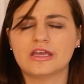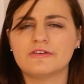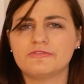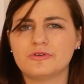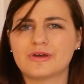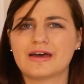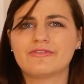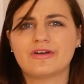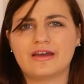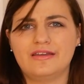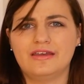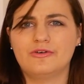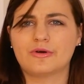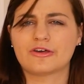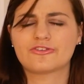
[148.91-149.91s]
If you have
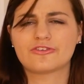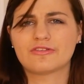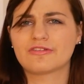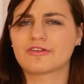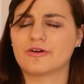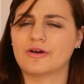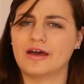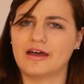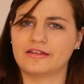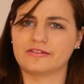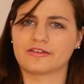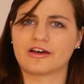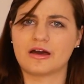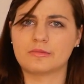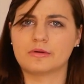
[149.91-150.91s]
any questions, go ahead
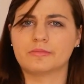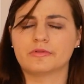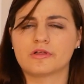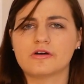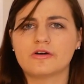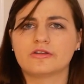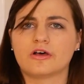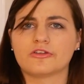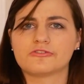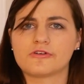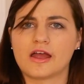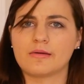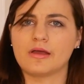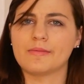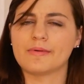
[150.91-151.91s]
and comment below, and I'll
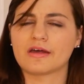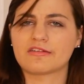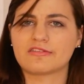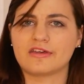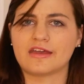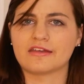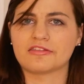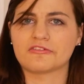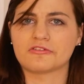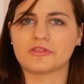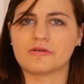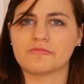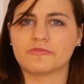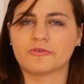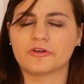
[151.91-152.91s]
try my best to answer
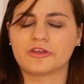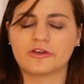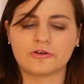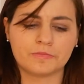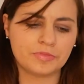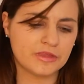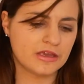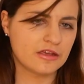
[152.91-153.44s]
them for you.